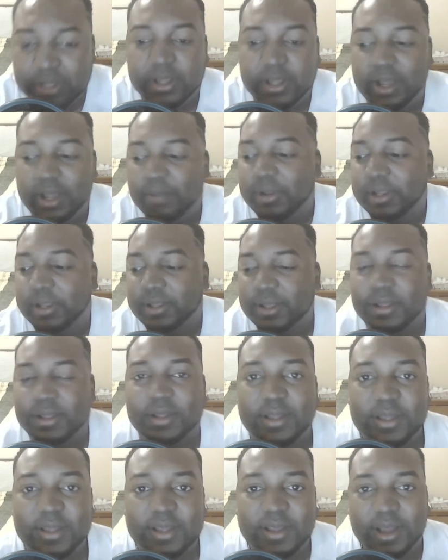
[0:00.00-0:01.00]
I'm like, yeah,
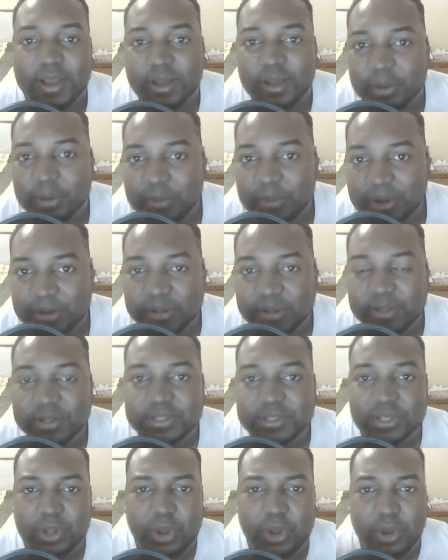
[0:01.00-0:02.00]
I'm an American. He's
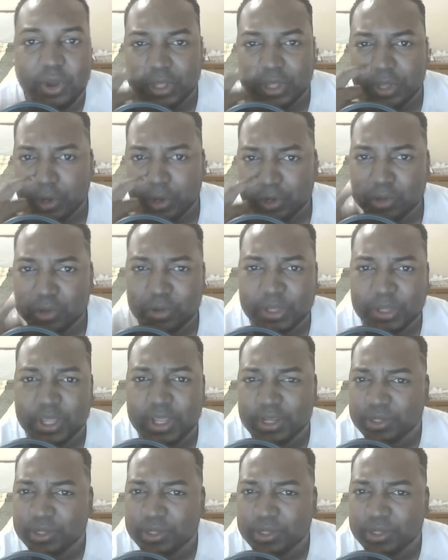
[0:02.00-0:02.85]
like, oh, okay. Are you okay?